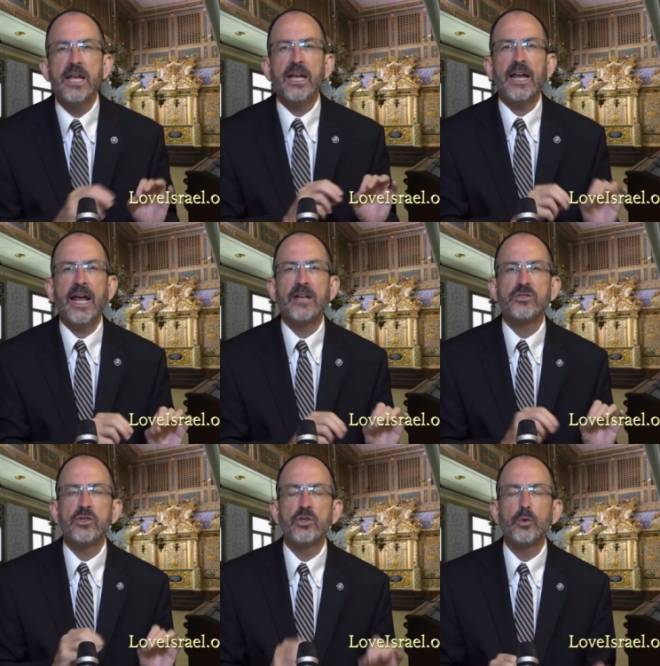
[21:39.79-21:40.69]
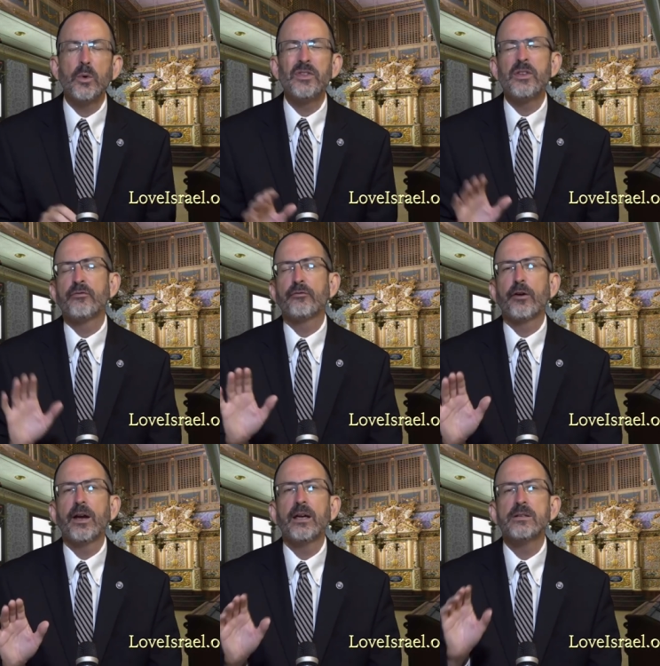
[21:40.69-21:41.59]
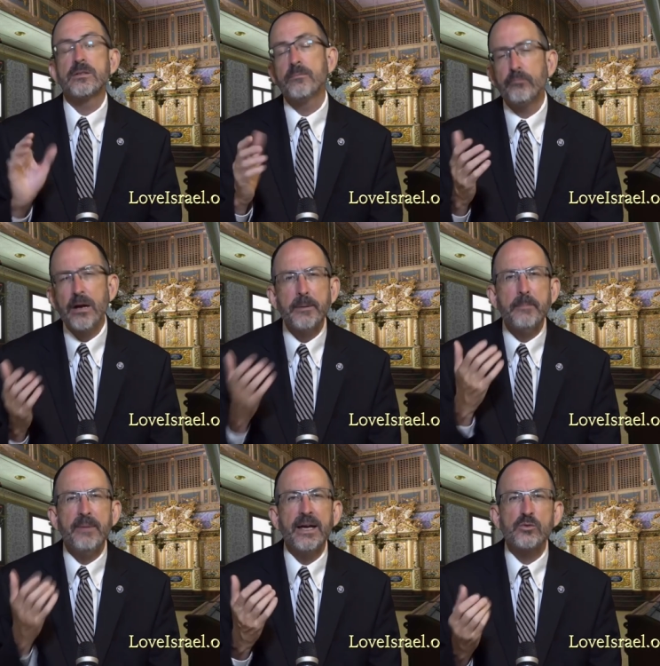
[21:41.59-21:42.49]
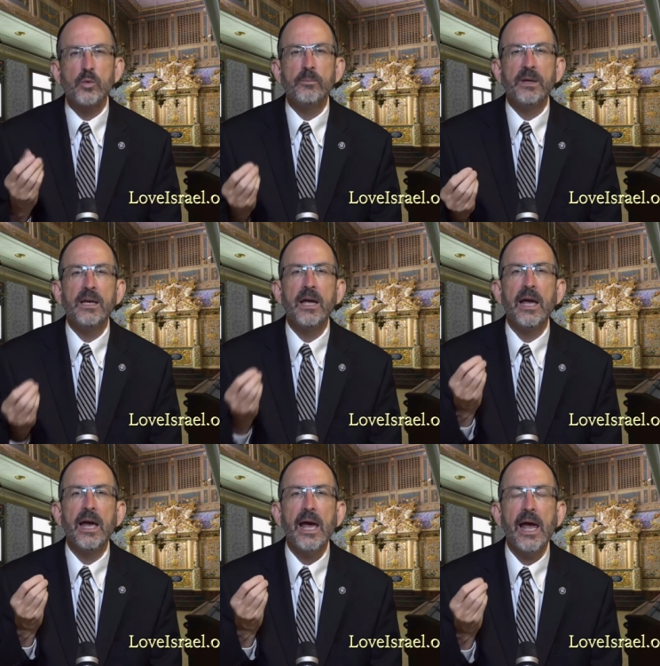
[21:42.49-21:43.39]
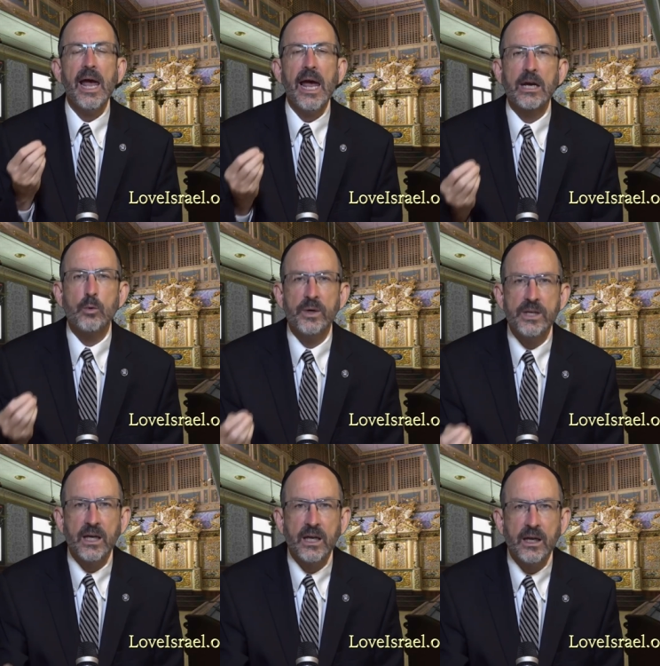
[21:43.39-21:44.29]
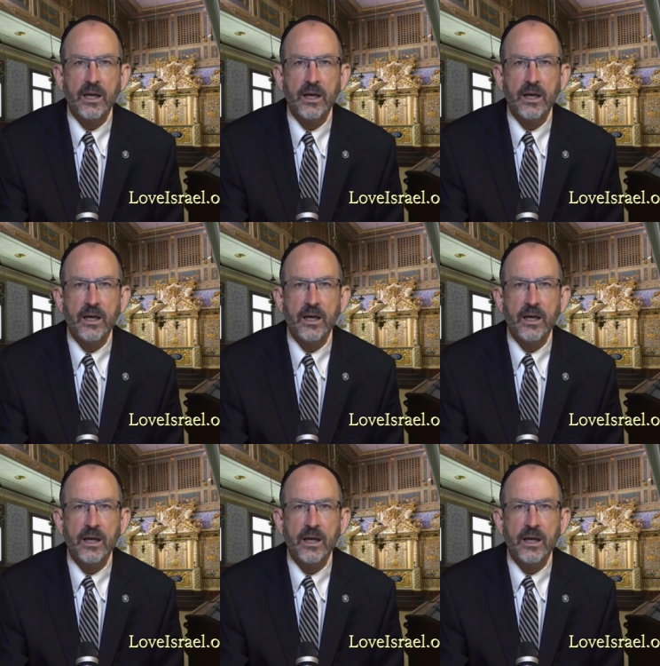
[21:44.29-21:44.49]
it has to do with the phrase, probably best would be equity.